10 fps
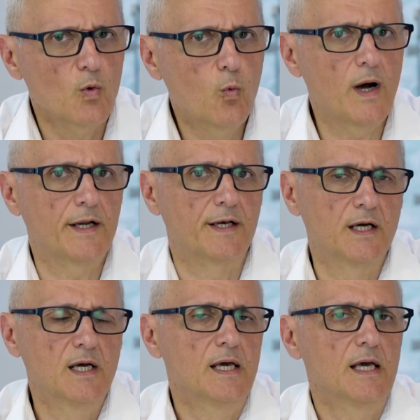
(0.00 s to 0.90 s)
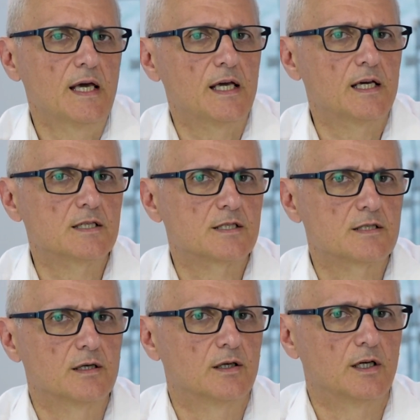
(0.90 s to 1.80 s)
One
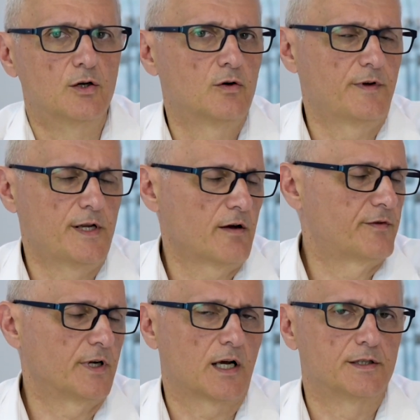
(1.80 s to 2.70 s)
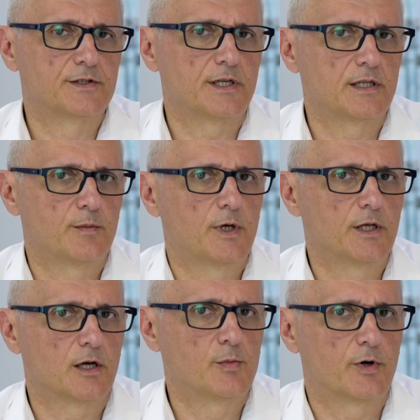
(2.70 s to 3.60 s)
is, in every country, the
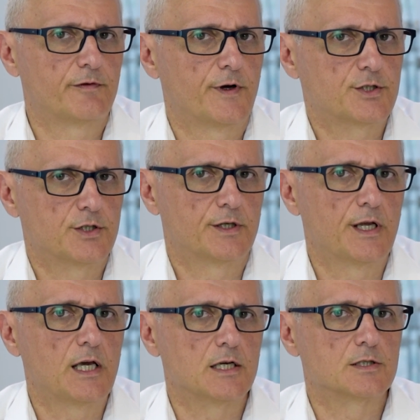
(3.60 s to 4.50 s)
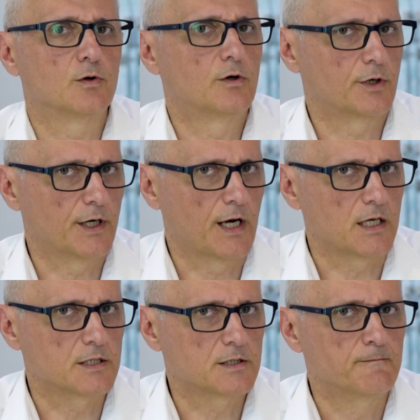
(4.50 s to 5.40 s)
medical profession is
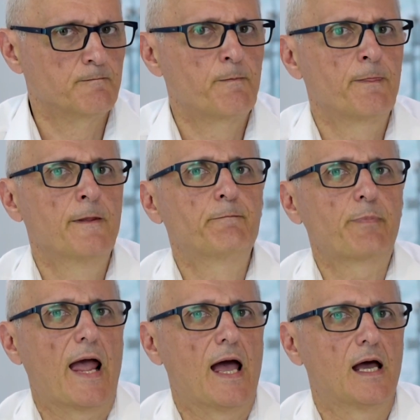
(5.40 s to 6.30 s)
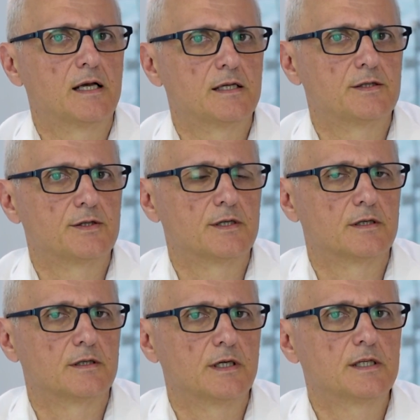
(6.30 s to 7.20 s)
organized, and
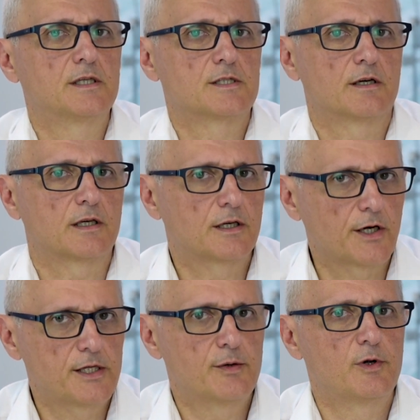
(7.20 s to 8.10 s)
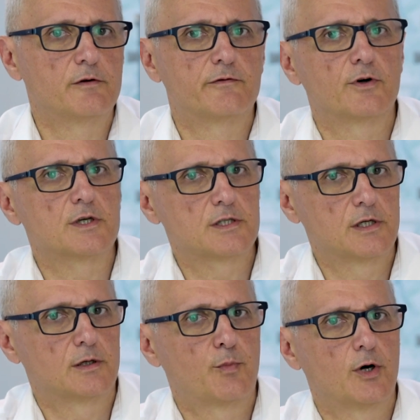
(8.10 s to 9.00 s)
it is a credible voice
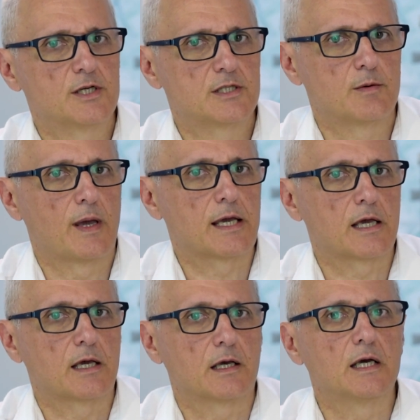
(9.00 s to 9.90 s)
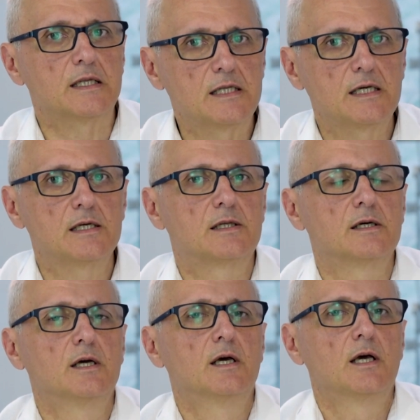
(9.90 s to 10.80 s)
in policy making. Indeed,
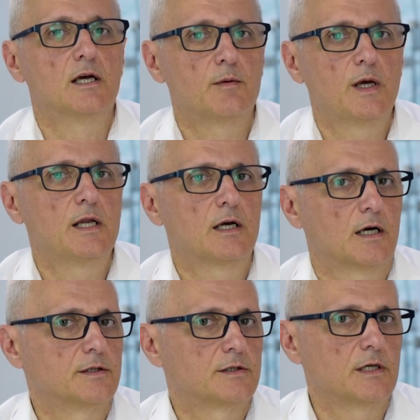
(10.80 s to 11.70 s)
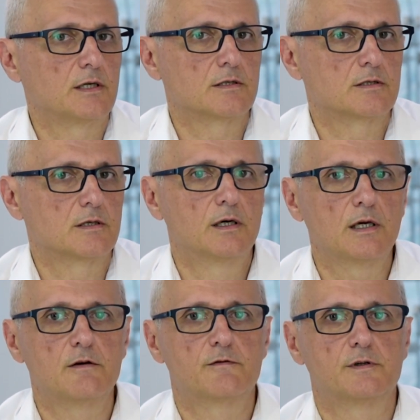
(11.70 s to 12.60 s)
in many countries,
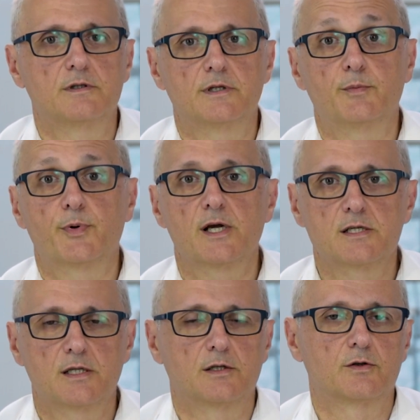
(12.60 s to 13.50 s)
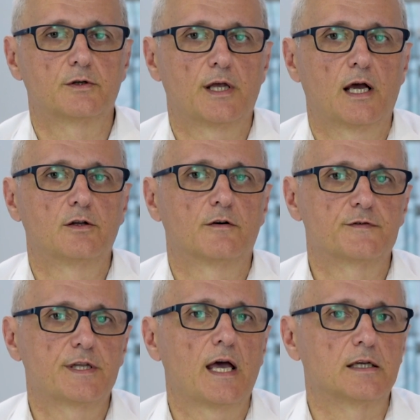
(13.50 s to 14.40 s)
even the president or the head of
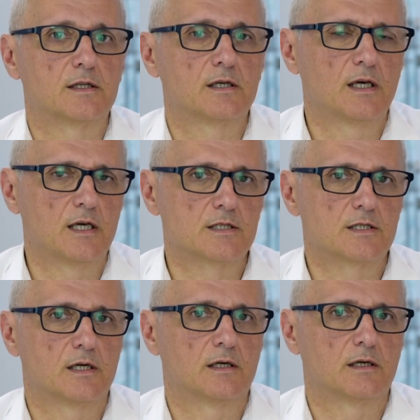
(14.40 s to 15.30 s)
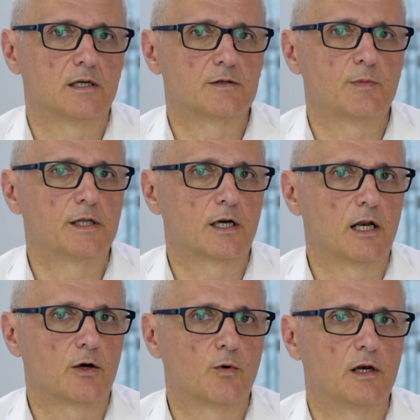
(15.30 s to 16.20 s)
state is
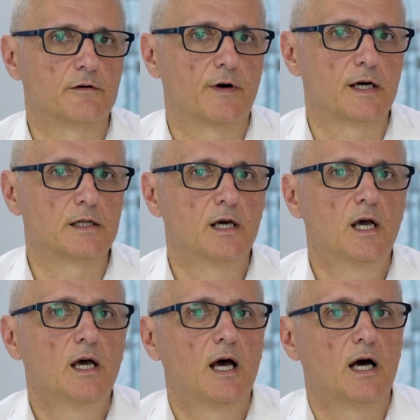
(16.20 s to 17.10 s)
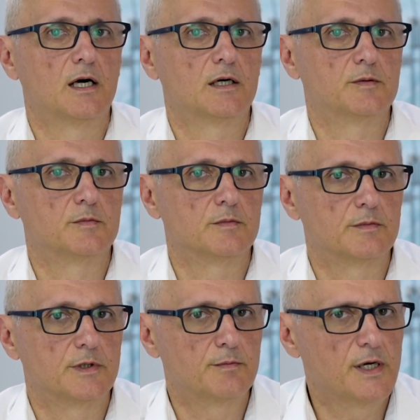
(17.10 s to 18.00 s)
medically qualified.
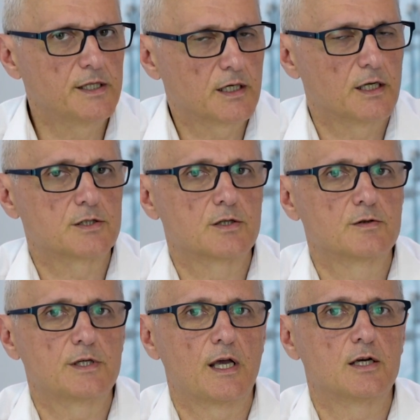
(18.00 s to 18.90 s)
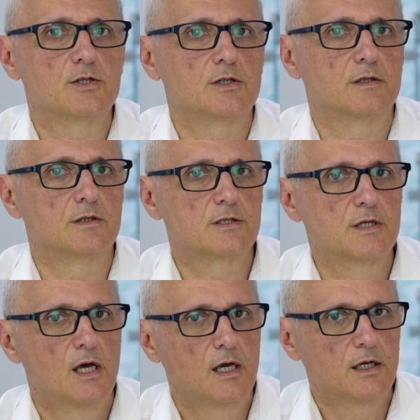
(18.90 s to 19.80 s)
The medical
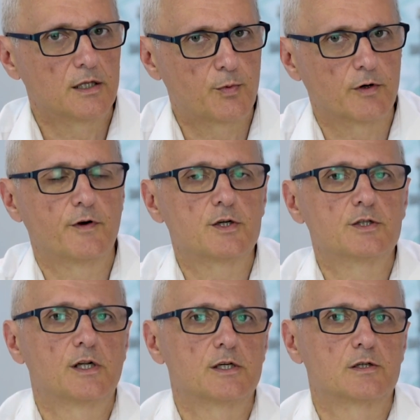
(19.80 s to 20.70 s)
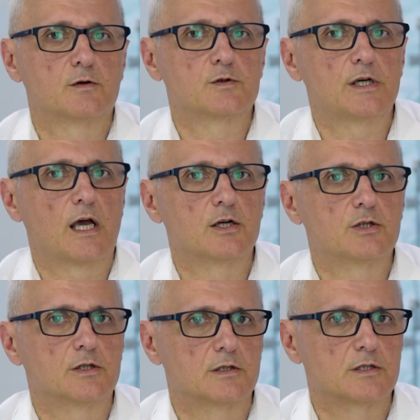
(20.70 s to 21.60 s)
associations, the professional
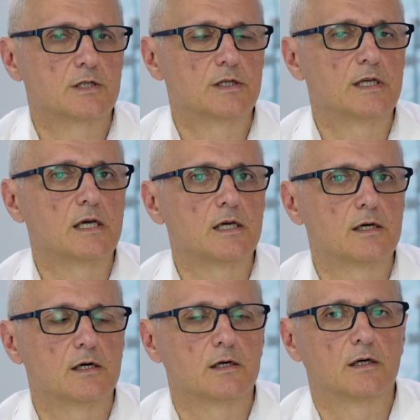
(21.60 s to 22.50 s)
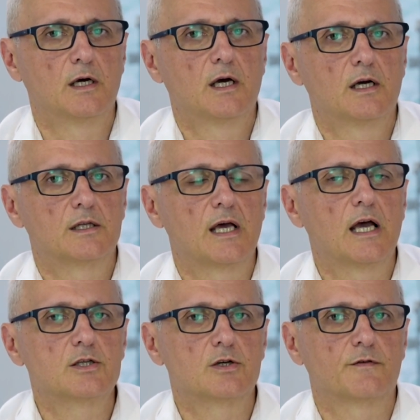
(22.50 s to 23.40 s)
associations, the
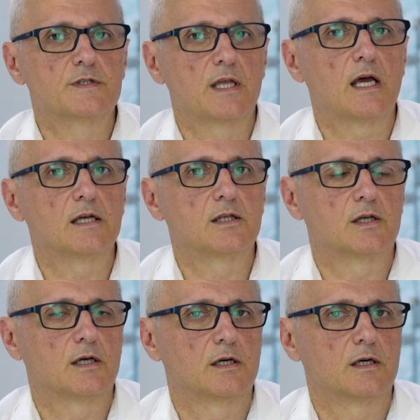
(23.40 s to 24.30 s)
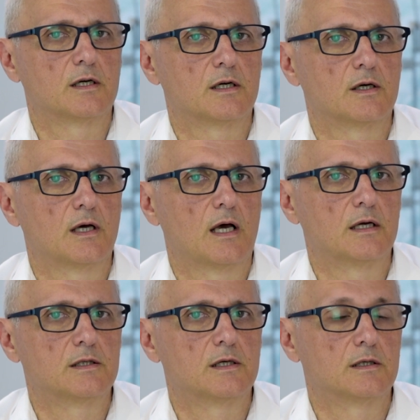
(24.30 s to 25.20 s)
heads of state
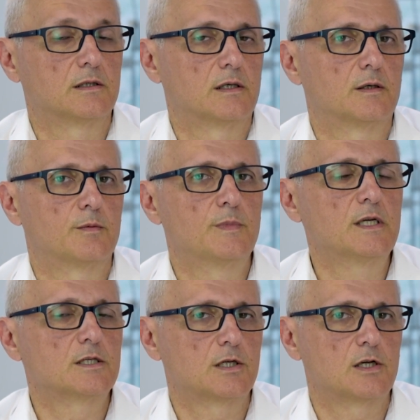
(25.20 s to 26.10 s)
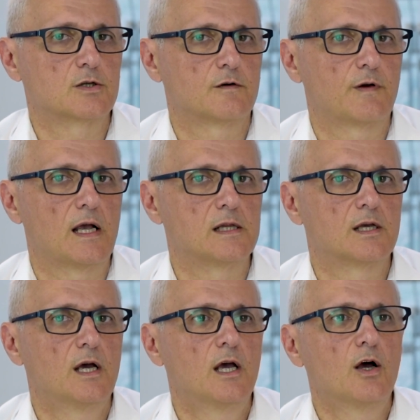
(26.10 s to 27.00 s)
and the ministries of health
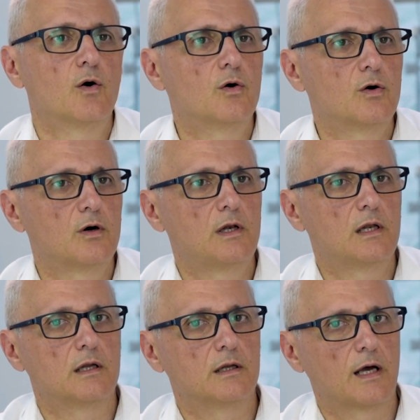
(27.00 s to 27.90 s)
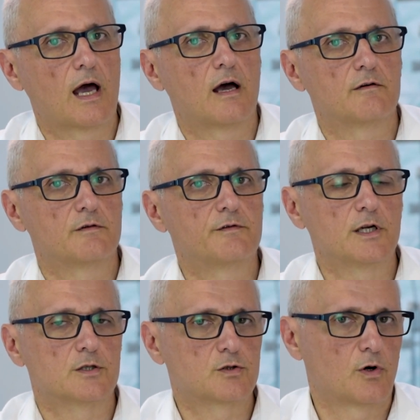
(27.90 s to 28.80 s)
all have a
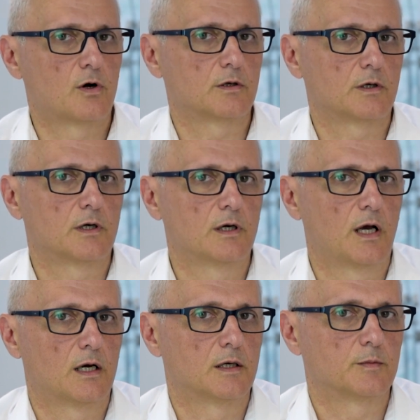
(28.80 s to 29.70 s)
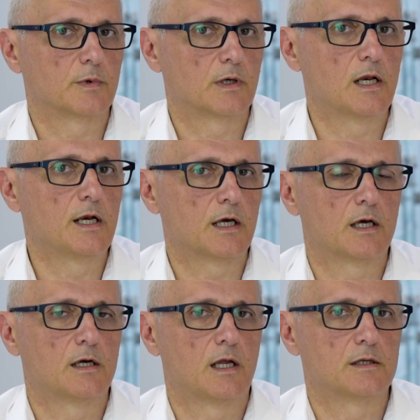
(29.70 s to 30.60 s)
very strong
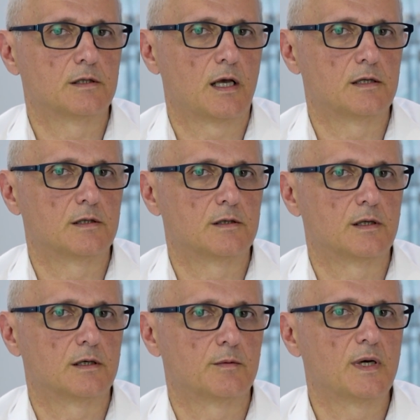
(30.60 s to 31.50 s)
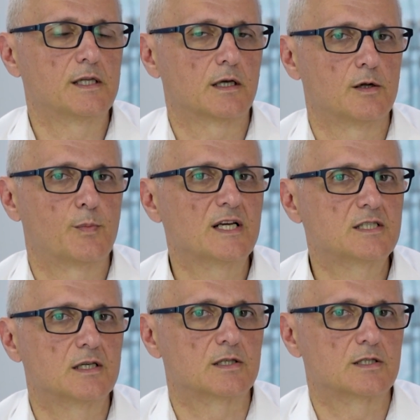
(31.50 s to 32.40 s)
clinical and medical
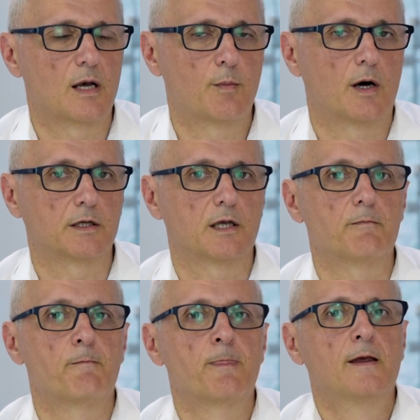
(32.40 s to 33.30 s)
presence among them.